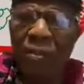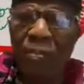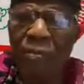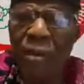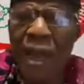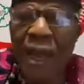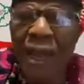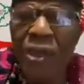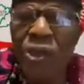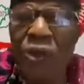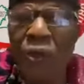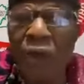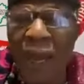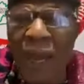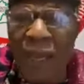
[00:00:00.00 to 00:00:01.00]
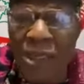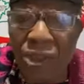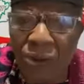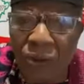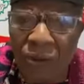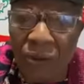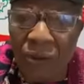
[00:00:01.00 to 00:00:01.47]
Plan your
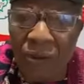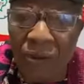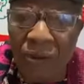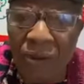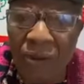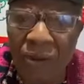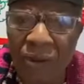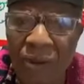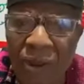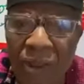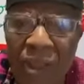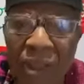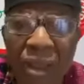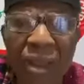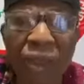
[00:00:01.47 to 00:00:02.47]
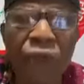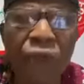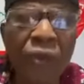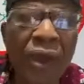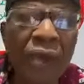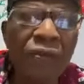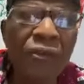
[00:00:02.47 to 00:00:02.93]
action. If
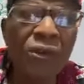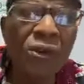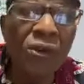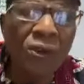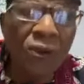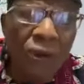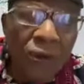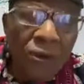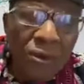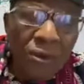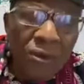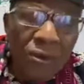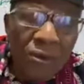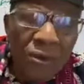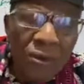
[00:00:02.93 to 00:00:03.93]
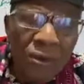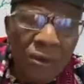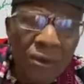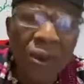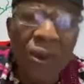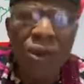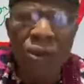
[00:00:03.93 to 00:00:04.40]
you have no guns,
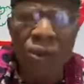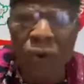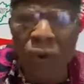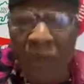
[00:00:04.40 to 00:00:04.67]
do